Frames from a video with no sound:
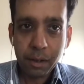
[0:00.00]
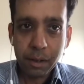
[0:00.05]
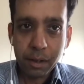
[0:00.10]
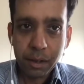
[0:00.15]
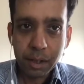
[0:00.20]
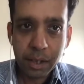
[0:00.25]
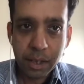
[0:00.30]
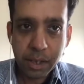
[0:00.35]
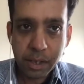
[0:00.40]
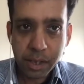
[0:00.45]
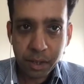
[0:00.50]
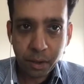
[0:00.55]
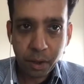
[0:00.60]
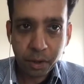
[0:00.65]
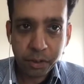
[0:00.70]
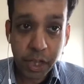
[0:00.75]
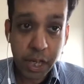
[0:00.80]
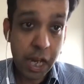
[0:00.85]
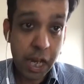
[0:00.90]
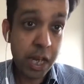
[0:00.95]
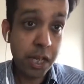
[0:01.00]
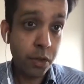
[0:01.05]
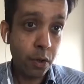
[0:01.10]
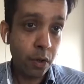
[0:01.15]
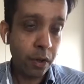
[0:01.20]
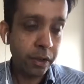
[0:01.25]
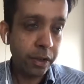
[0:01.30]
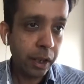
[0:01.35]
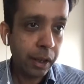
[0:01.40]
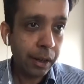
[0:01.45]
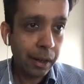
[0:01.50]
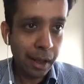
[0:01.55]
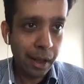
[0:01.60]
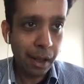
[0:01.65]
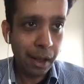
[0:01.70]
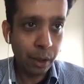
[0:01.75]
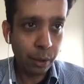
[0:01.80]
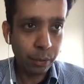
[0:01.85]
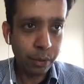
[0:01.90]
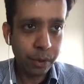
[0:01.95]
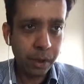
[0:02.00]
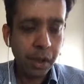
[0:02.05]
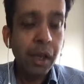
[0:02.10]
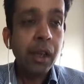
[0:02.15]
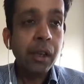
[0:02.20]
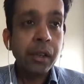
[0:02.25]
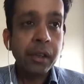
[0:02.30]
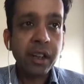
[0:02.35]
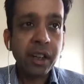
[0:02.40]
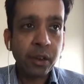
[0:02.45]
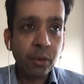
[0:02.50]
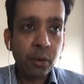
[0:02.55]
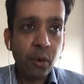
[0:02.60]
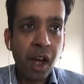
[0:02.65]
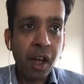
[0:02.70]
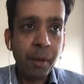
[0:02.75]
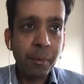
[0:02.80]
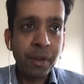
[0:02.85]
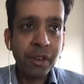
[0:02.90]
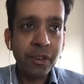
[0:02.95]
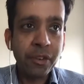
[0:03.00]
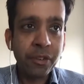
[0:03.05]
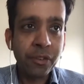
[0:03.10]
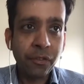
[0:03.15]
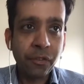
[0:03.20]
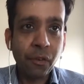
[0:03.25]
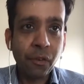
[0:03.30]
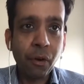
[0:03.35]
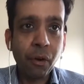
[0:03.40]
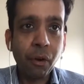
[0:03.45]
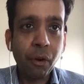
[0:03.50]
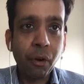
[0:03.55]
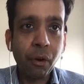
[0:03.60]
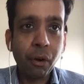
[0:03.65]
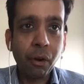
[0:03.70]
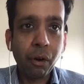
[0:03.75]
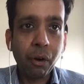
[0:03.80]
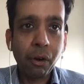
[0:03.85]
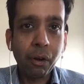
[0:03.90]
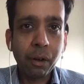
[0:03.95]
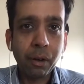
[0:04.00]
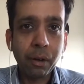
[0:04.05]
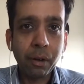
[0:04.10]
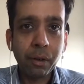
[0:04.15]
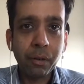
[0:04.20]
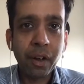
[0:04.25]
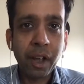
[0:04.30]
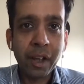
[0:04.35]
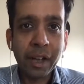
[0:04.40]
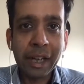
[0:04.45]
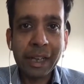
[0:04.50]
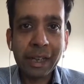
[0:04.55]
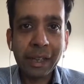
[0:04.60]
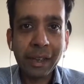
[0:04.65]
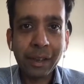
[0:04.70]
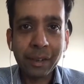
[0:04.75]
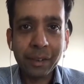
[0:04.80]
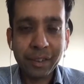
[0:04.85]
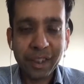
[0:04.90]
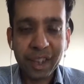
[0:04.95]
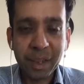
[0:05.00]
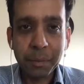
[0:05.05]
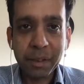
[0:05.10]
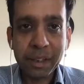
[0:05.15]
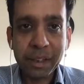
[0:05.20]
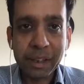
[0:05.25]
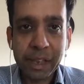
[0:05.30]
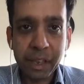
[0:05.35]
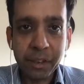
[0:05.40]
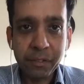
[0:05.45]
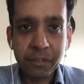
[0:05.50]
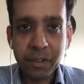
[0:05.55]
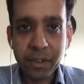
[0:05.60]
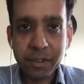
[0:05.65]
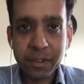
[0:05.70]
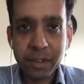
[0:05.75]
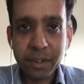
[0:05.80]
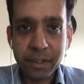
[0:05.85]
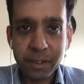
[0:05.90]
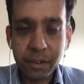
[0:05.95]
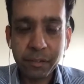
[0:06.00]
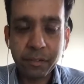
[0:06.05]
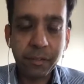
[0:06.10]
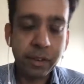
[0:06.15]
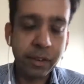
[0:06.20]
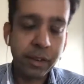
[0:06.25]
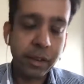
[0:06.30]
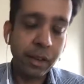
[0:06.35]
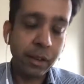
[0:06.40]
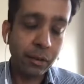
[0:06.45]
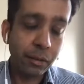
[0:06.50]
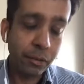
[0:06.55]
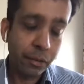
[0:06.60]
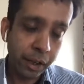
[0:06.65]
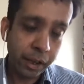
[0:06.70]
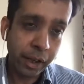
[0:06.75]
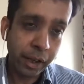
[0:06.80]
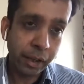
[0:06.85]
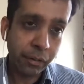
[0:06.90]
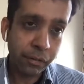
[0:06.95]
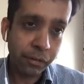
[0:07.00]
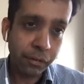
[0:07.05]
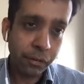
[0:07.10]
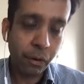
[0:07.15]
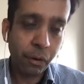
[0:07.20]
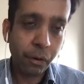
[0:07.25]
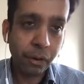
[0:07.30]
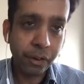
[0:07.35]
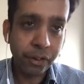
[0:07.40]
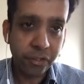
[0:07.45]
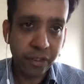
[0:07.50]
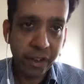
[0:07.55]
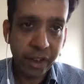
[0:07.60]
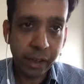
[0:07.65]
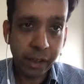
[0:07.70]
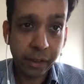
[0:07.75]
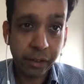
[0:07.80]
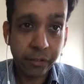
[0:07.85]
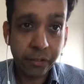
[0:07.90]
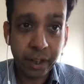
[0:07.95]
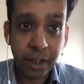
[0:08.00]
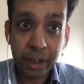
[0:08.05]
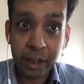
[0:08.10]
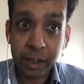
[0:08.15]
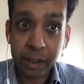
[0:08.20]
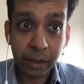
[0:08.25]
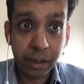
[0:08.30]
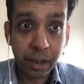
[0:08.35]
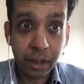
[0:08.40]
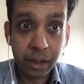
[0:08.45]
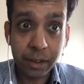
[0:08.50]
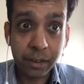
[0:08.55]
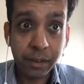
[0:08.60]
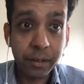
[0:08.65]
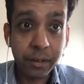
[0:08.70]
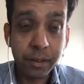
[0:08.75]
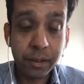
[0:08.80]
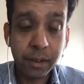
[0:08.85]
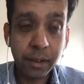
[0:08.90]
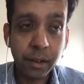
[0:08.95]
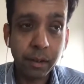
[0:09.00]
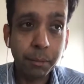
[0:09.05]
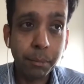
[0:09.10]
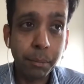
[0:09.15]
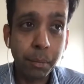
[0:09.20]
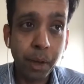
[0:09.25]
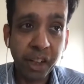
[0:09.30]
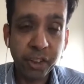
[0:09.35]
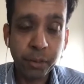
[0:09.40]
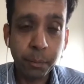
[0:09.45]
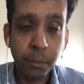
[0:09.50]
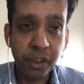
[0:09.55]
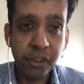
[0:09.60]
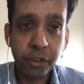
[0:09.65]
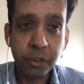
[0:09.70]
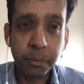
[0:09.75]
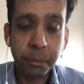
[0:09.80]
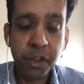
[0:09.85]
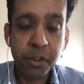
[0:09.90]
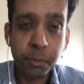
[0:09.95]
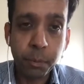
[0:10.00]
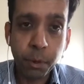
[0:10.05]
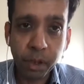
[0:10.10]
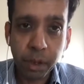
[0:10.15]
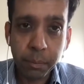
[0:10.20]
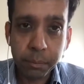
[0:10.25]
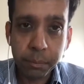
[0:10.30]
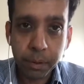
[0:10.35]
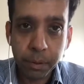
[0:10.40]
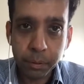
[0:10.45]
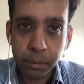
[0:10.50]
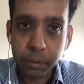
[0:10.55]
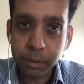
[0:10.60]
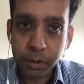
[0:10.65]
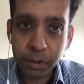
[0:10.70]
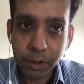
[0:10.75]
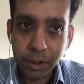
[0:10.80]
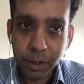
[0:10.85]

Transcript: either on the edge or in the cloud. The requirements for running deep learning inference is different than running for training. Training needs much more compute.